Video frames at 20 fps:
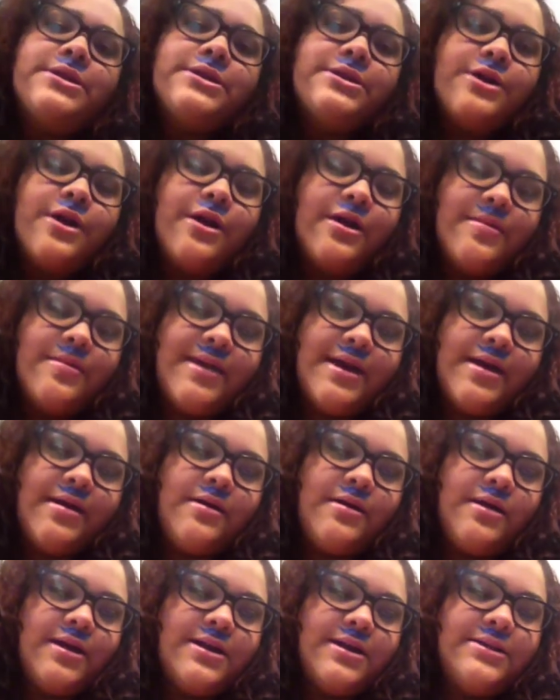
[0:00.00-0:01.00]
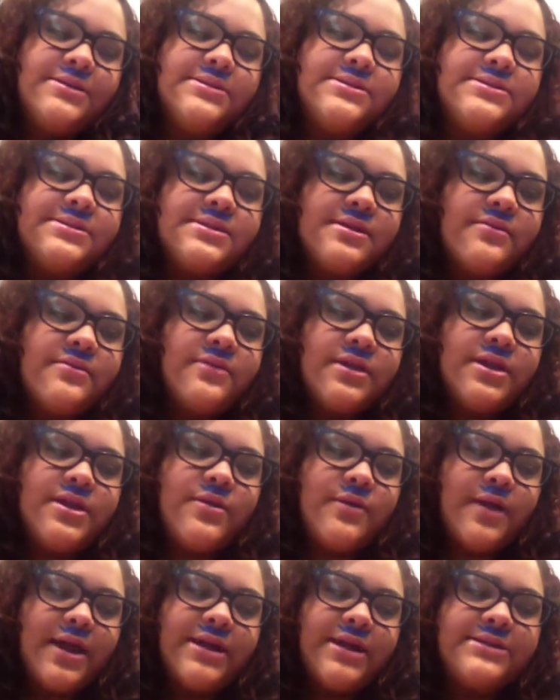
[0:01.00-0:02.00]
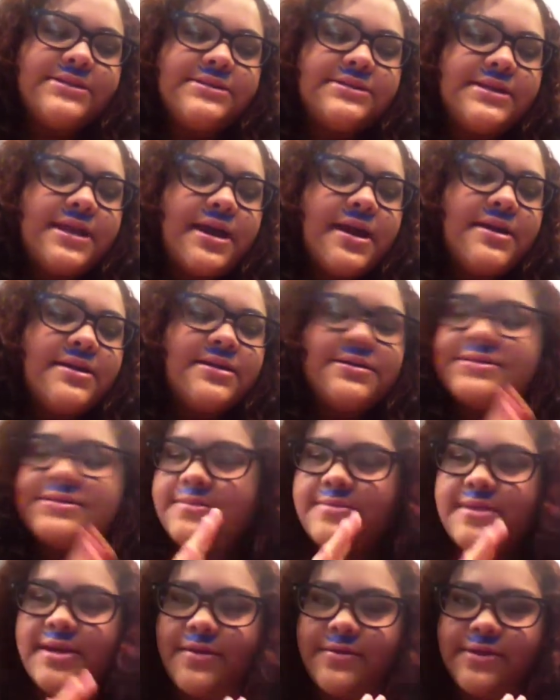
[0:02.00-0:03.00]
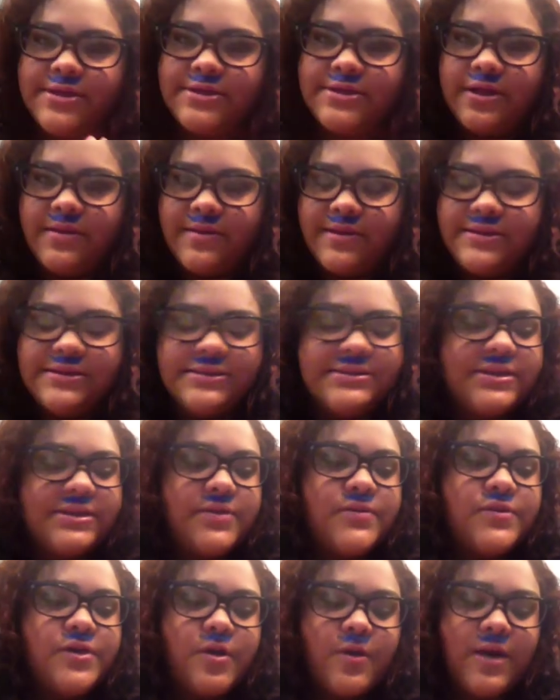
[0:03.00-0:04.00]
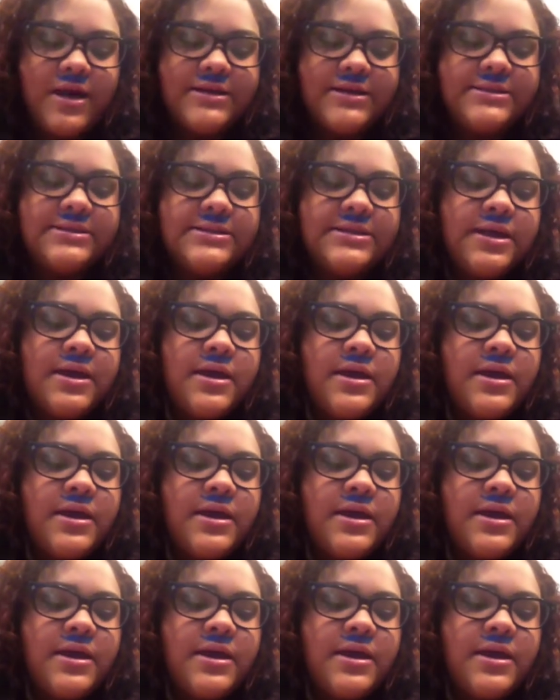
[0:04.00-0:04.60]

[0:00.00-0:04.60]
to talk about, and it's a really quick, it's not something I'm going to talk about, it's a request.